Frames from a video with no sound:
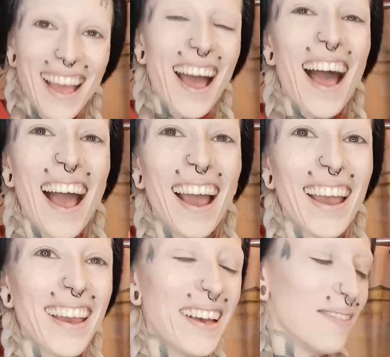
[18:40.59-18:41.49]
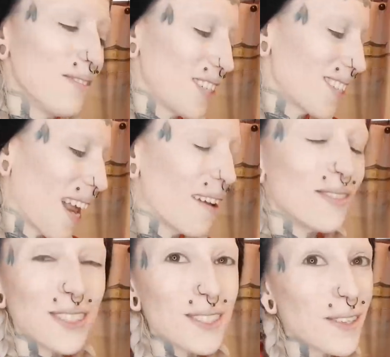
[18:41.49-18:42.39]
I am just,
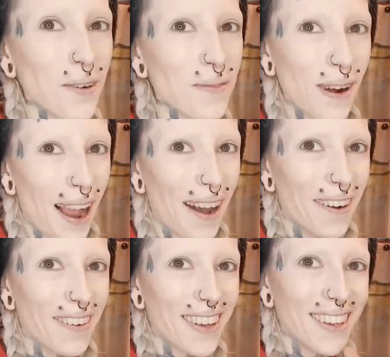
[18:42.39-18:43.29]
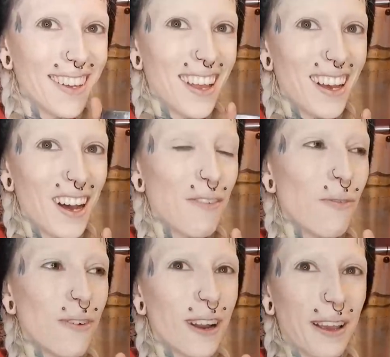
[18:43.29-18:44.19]
I'm just so proud
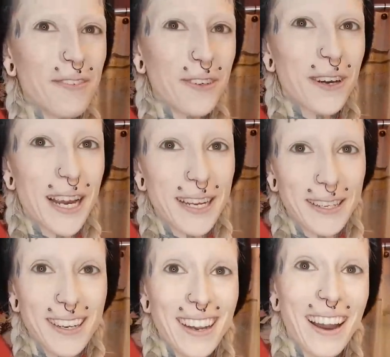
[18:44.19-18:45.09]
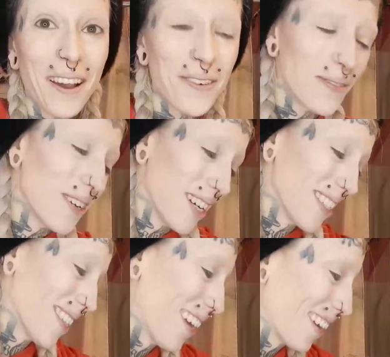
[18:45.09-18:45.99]
of what I've created. I hope you
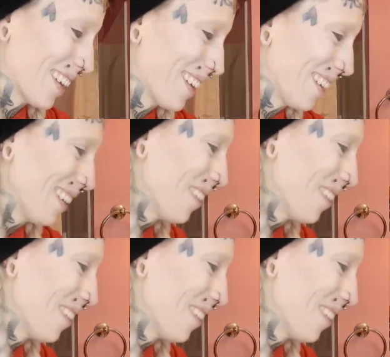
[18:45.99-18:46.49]
guys like it.